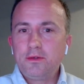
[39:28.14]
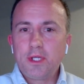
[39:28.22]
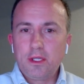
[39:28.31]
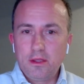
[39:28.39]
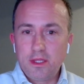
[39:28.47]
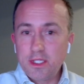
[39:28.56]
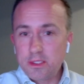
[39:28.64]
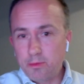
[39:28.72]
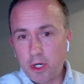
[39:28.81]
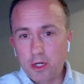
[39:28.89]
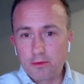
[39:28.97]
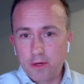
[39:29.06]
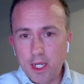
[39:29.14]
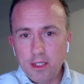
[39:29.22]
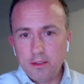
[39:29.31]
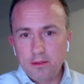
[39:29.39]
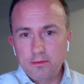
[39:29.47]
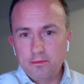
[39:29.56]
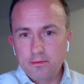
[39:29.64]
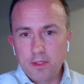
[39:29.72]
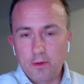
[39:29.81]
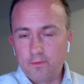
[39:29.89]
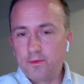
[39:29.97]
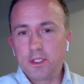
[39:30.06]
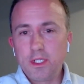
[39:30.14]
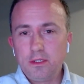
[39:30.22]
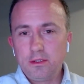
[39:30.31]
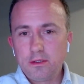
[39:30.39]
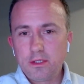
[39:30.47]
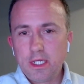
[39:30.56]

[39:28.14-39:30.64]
doing this part right, hopefully.